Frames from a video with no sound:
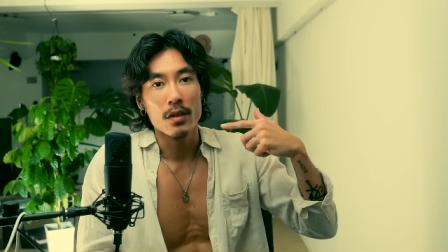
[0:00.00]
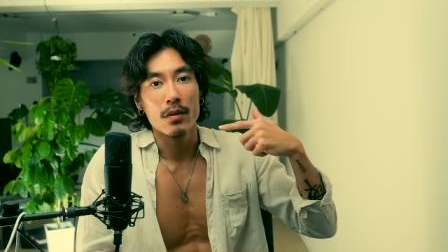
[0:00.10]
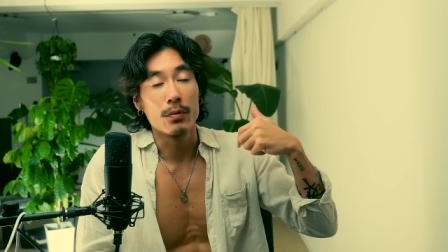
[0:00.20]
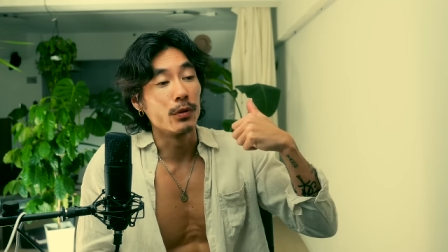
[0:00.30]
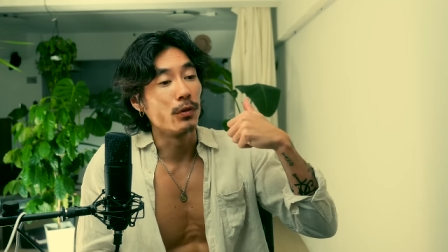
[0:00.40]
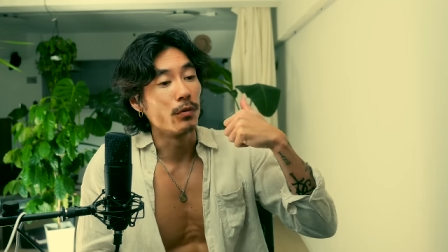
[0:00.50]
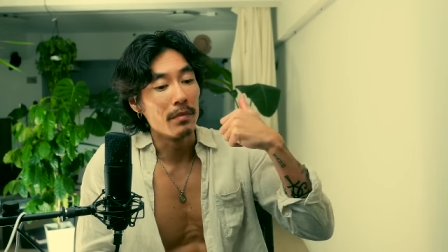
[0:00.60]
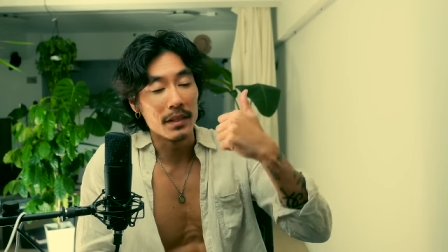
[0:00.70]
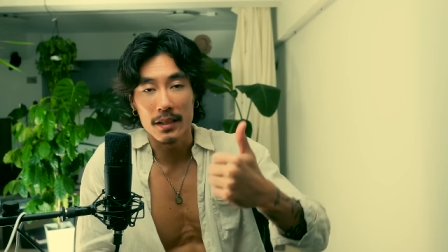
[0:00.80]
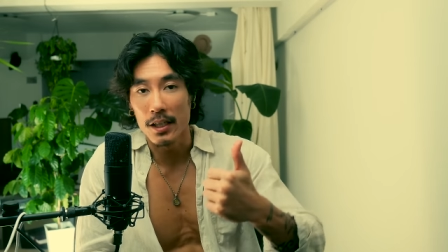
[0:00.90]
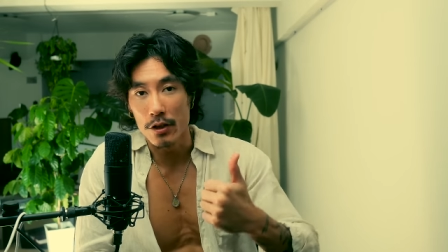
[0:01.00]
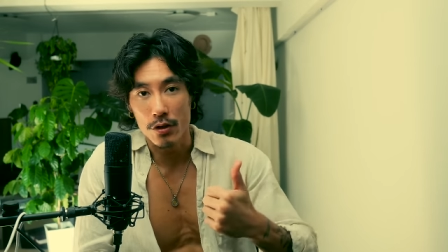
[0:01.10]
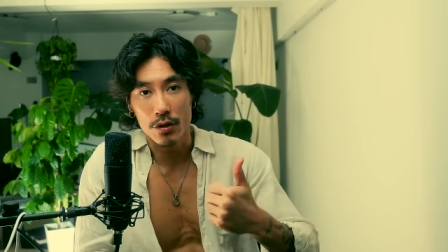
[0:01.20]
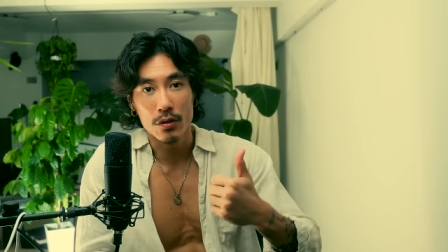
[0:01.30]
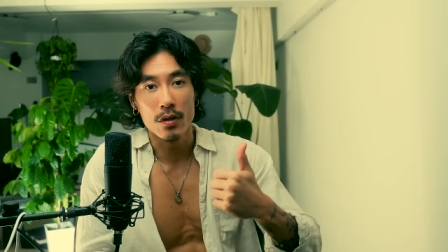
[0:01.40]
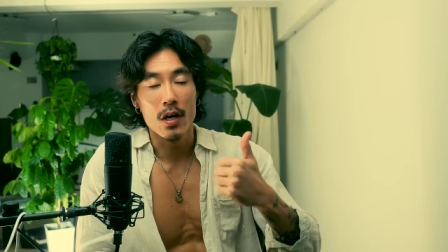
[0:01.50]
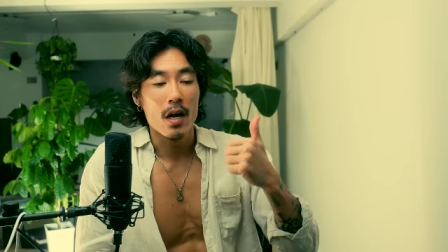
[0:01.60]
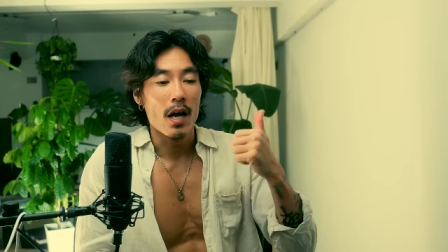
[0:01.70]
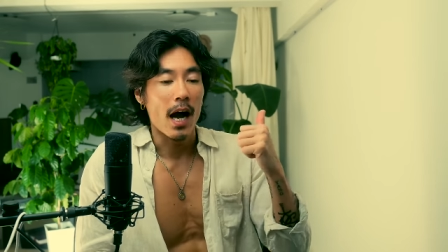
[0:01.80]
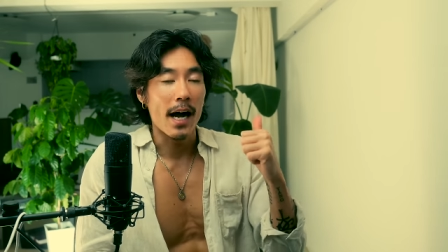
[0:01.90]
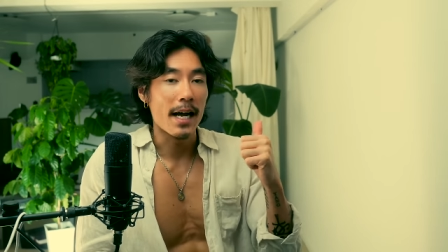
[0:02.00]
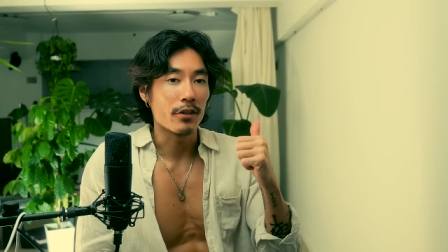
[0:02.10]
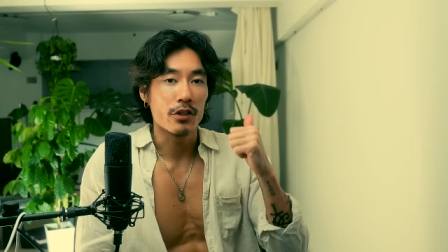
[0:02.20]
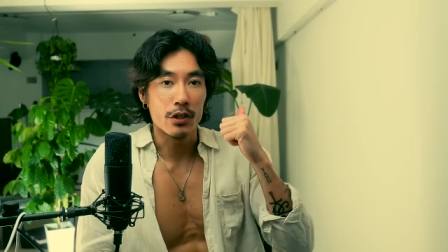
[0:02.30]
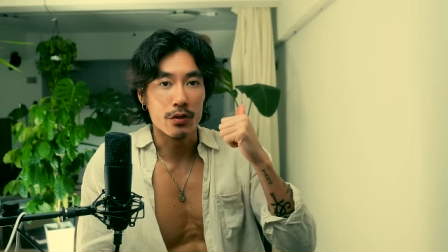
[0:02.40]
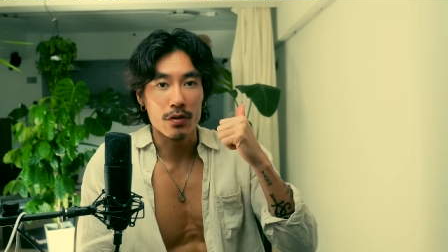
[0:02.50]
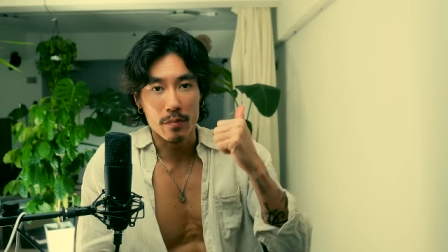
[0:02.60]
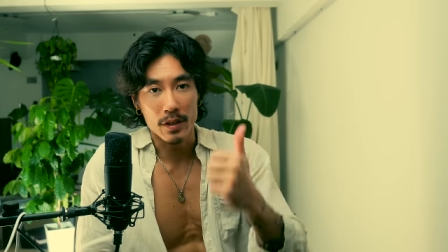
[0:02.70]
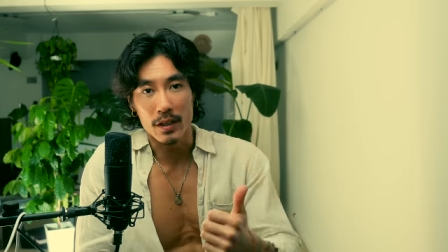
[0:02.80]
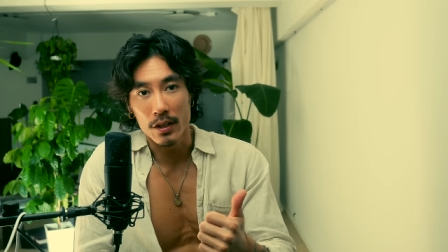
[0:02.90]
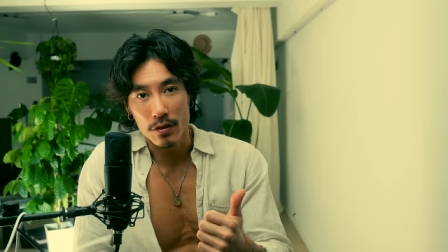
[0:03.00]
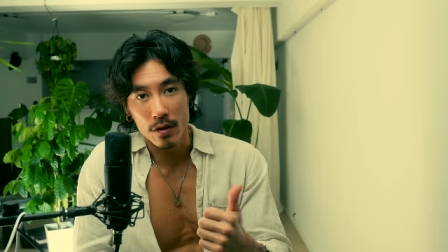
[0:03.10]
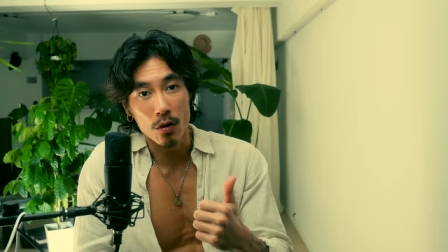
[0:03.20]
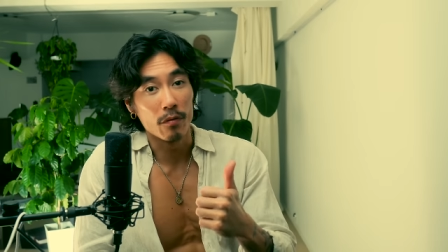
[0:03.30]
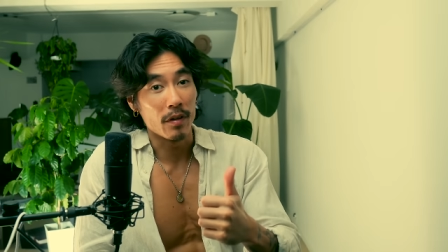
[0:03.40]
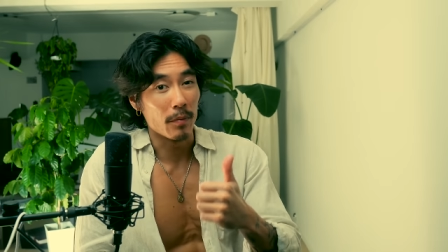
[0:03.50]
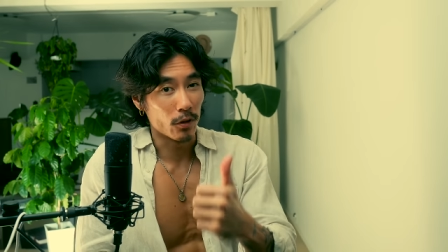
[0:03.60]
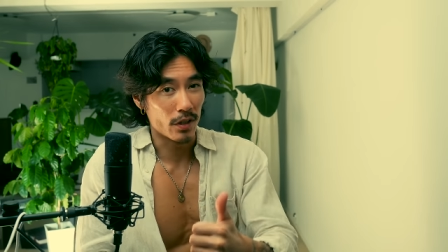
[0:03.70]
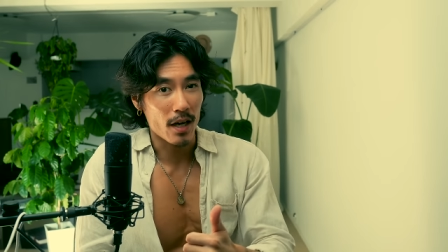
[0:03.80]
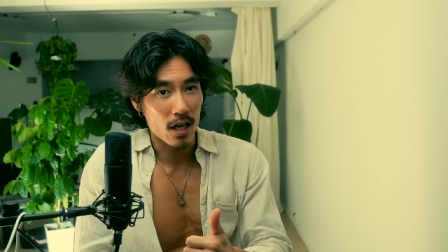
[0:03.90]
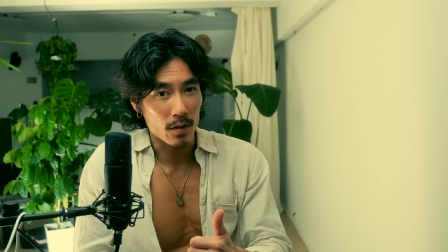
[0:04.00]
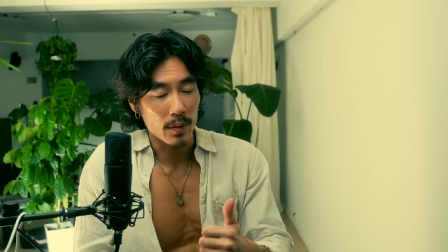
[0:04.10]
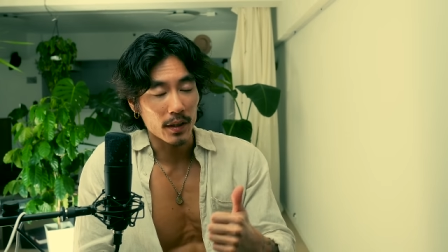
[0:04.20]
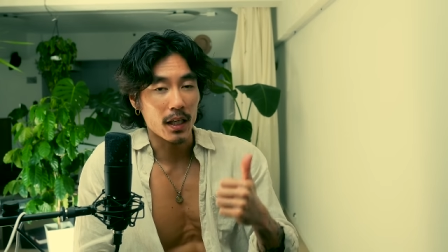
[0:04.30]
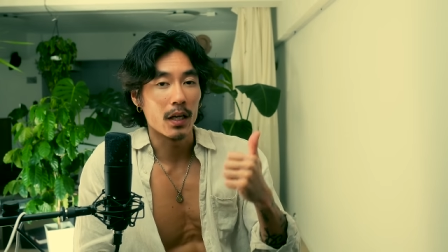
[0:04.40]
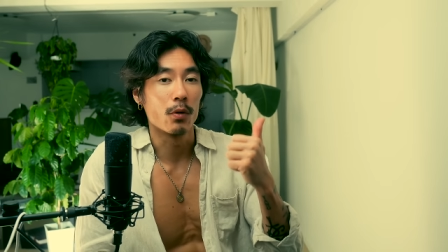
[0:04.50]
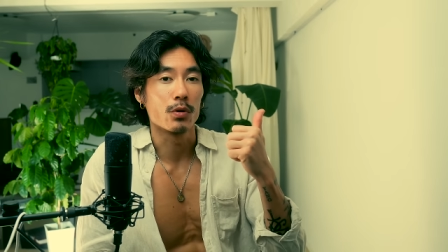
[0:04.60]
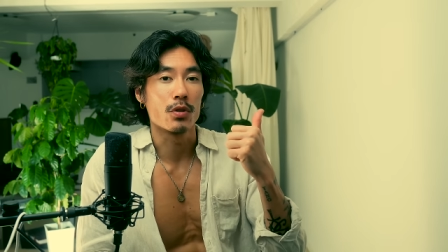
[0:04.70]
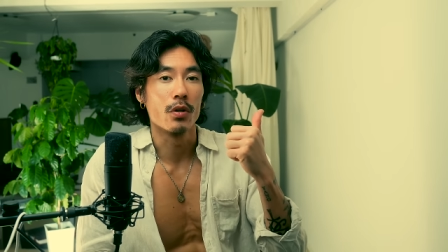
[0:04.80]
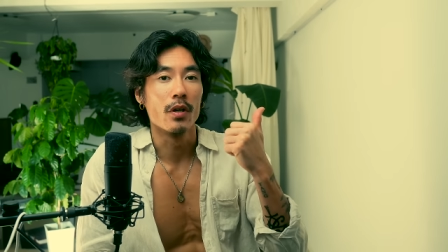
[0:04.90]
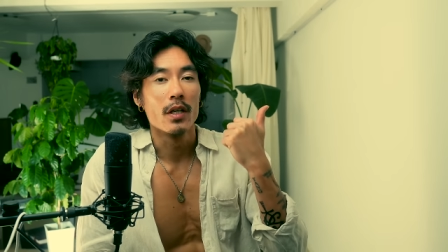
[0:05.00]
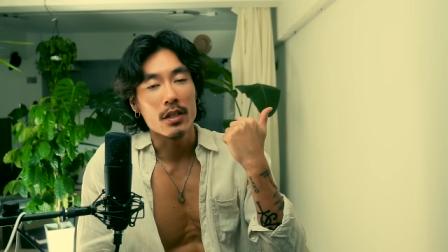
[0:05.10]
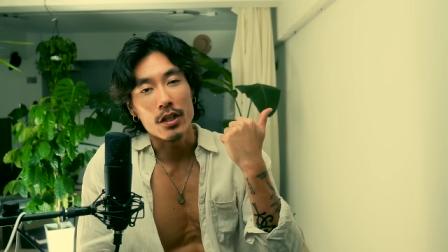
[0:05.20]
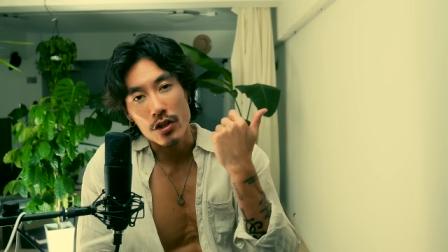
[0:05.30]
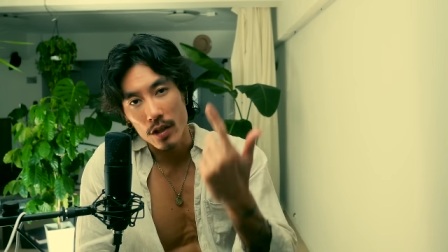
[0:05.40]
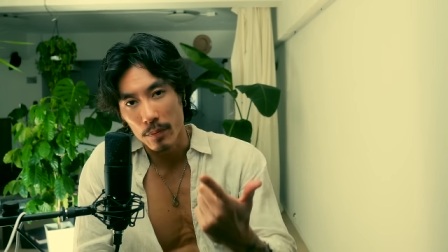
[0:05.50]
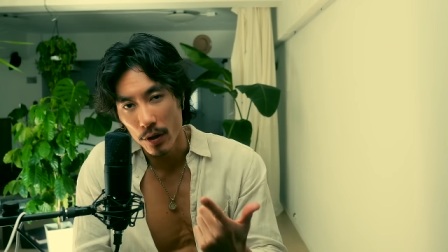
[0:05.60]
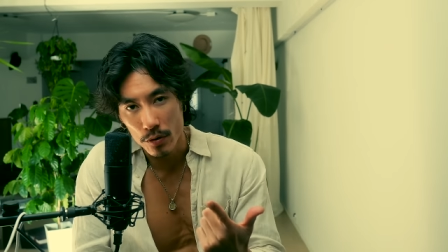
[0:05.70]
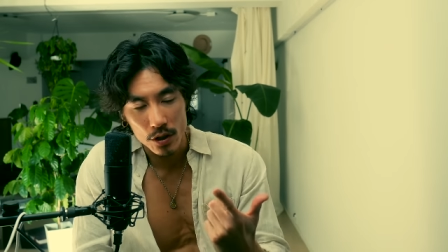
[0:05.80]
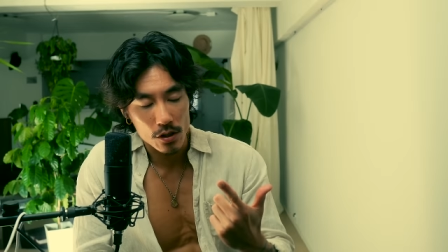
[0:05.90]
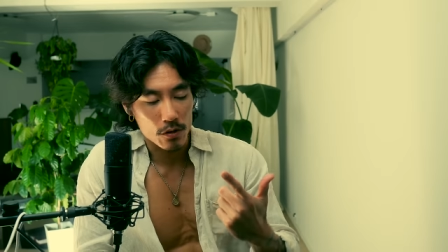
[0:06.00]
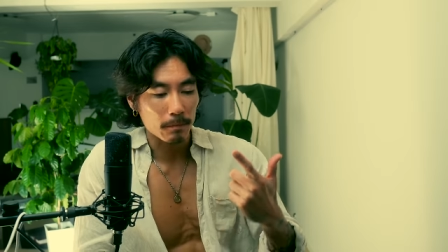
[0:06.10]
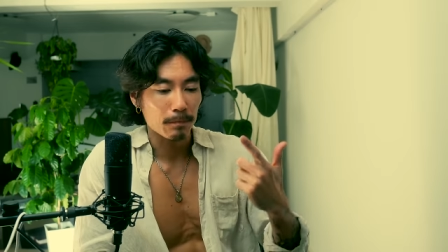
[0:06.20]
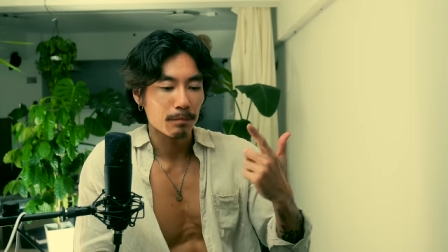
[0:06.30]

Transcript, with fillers: through meditation, I actually use the meditation a lot of hypnotic aspect and I also teach hypnosis